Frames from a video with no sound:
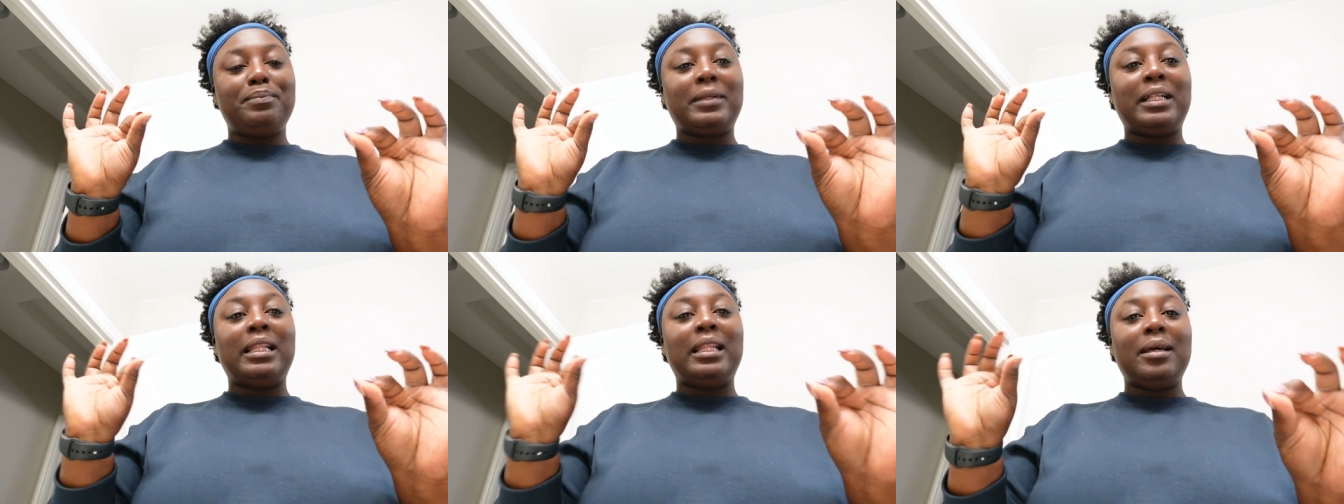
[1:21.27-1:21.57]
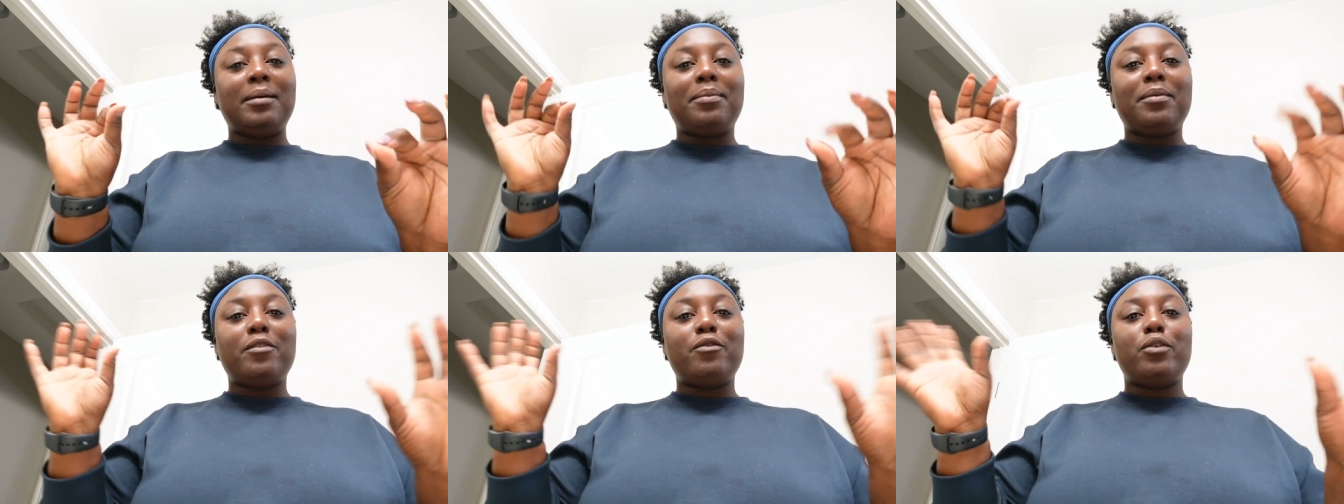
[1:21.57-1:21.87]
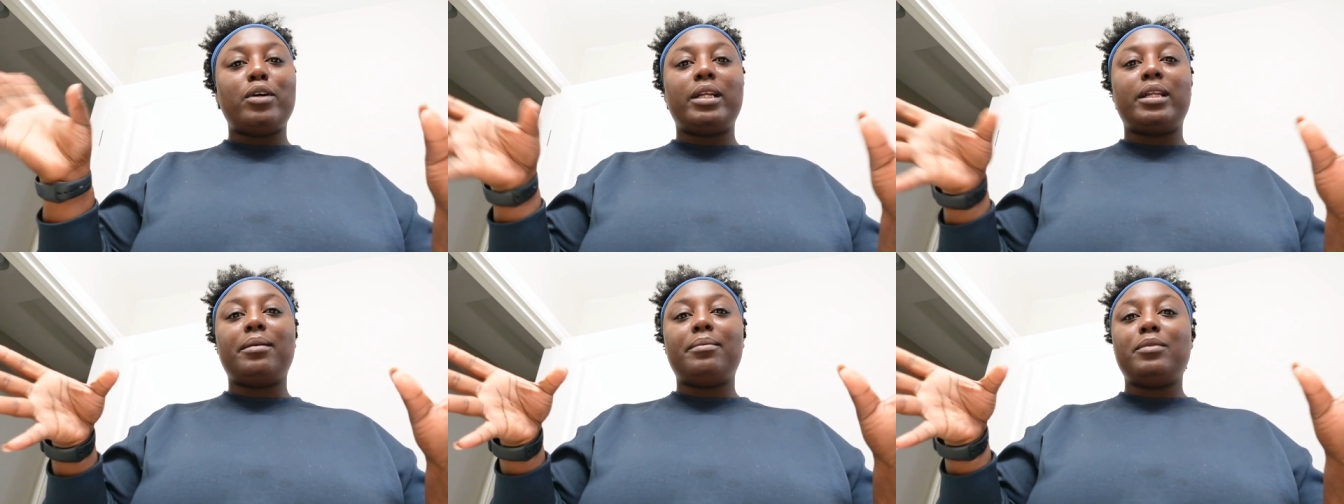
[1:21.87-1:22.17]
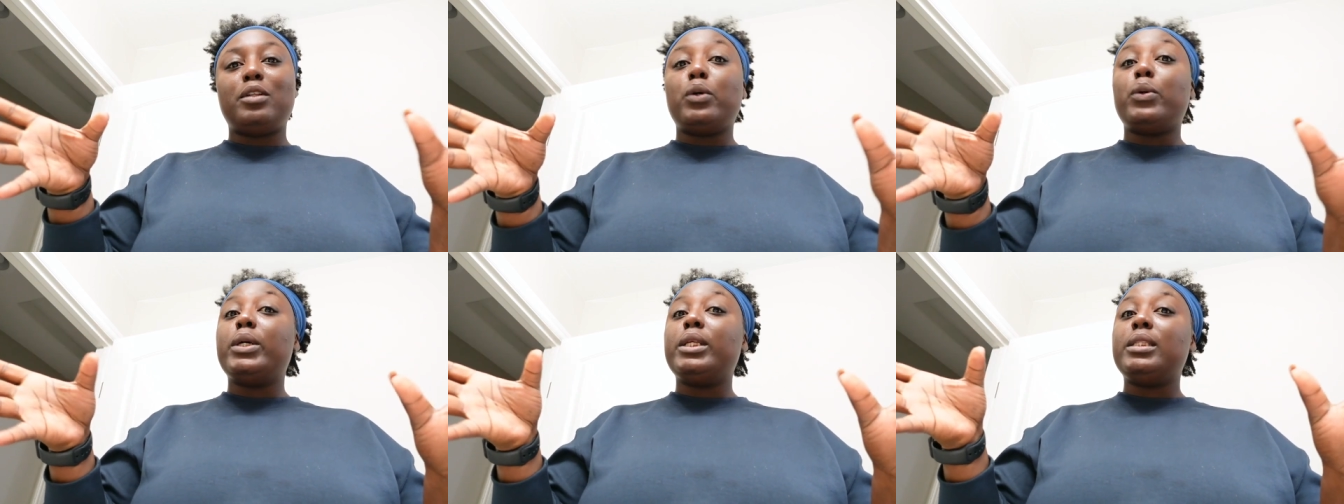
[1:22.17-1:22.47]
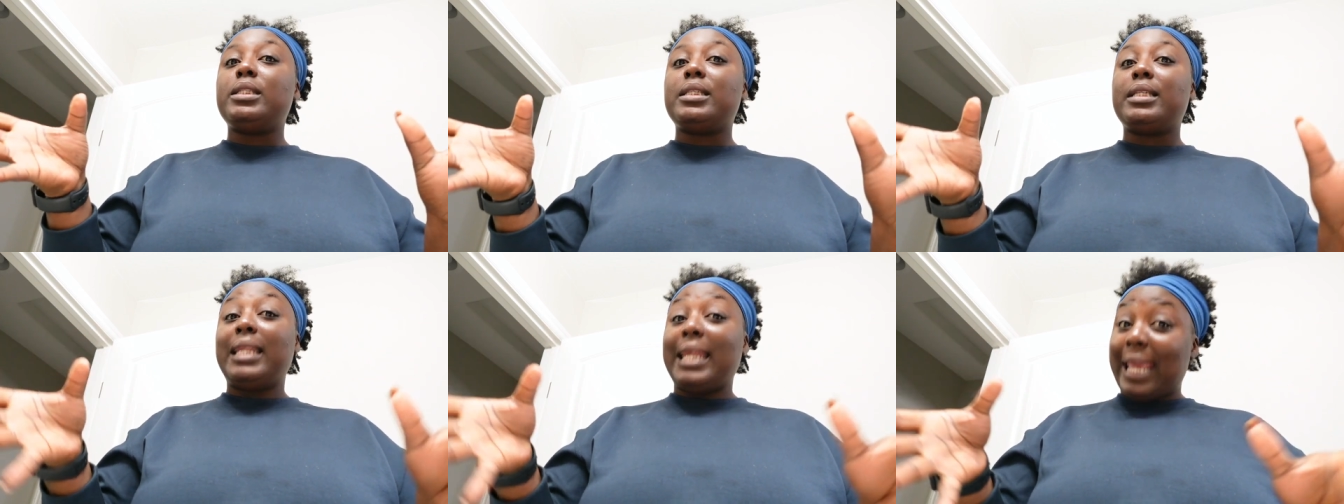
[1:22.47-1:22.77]
clip of what I'm doing
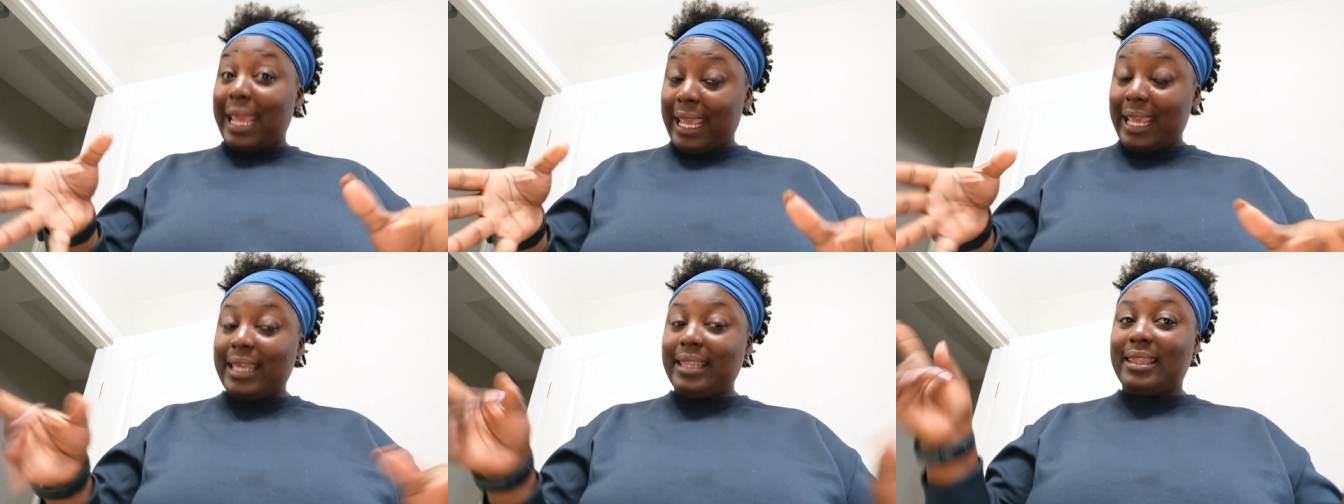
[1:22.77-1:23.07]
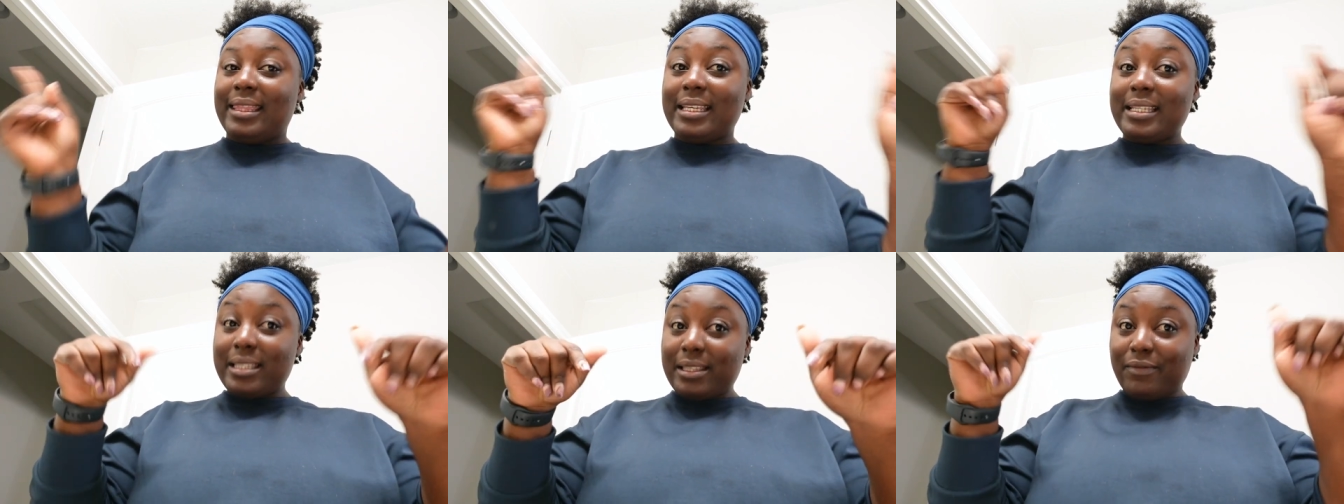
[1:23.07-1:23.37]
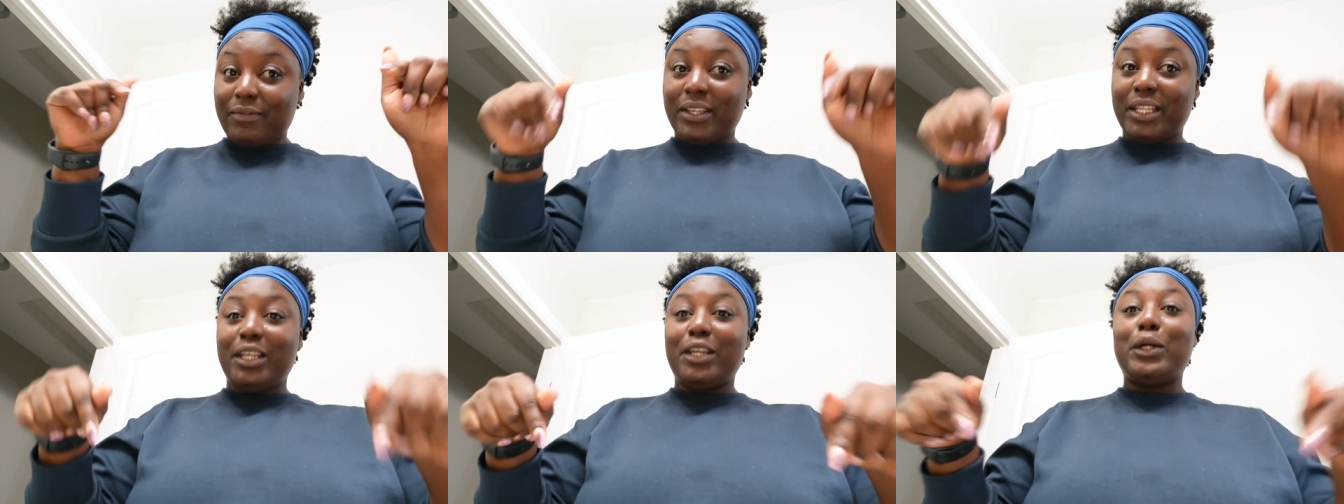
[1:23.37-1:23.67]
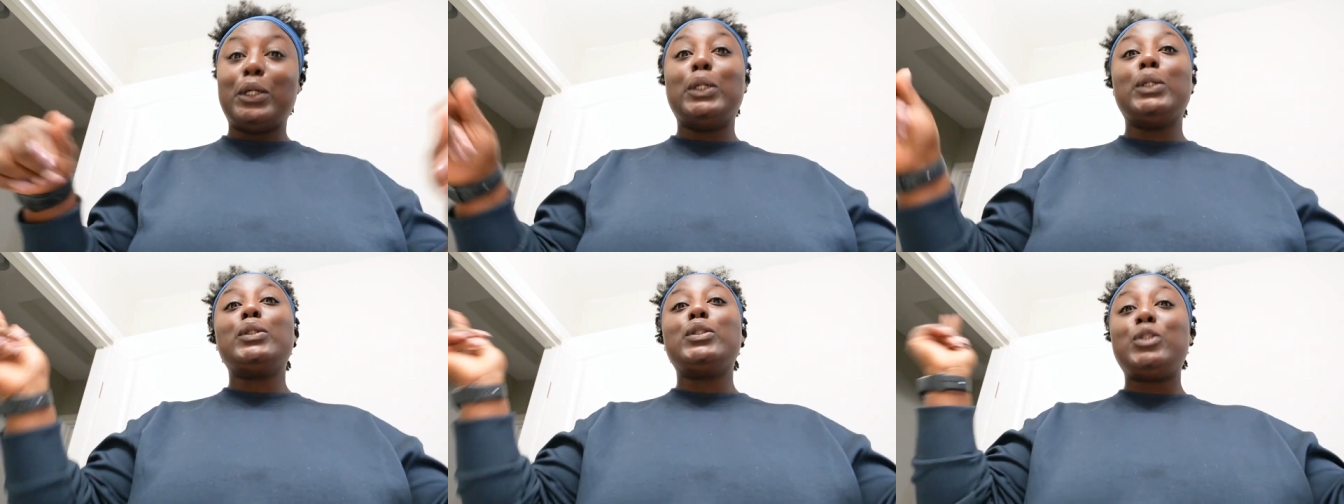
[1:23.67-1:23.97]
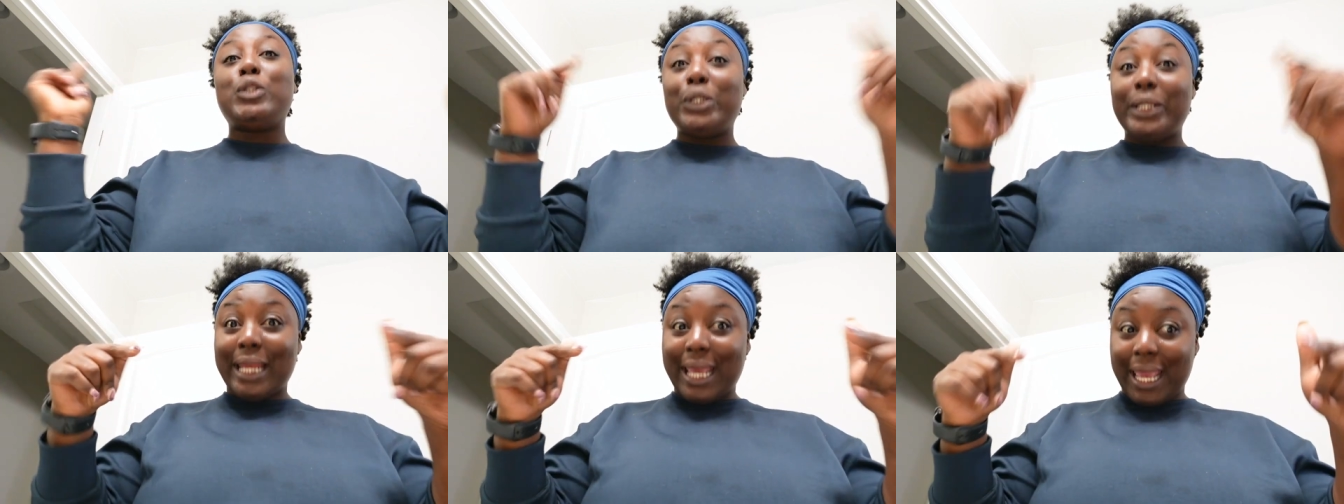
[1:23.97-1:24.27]
today, this video
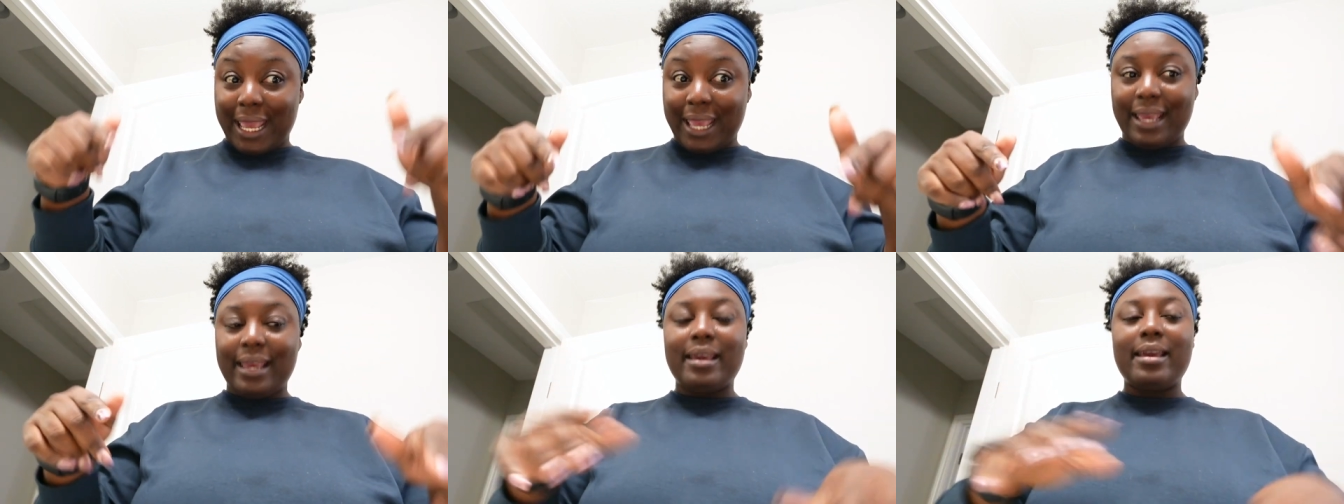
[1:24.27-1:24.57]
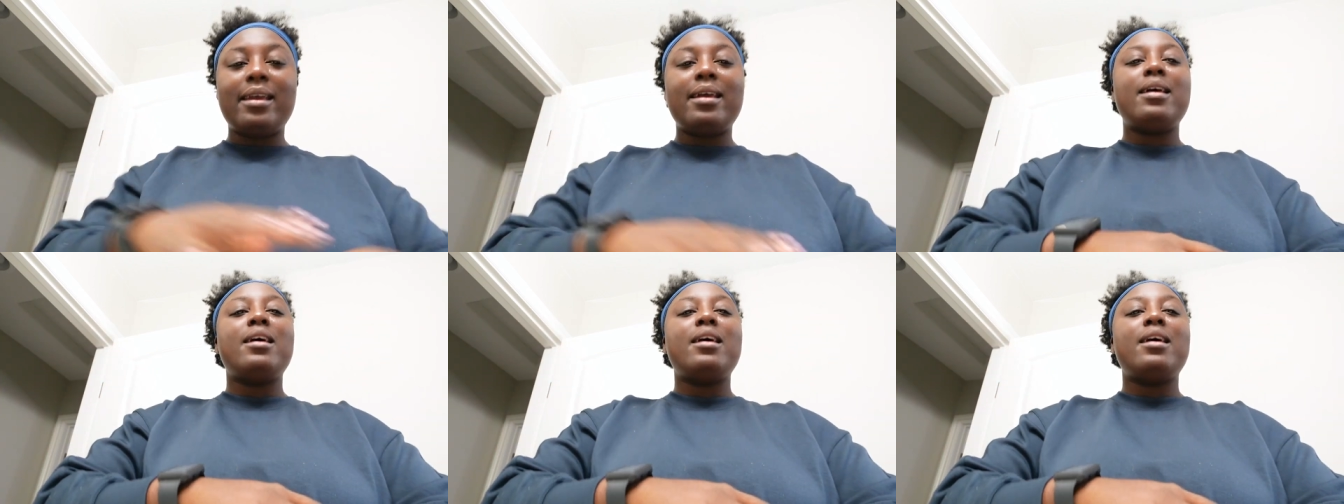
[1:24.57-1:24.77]
today.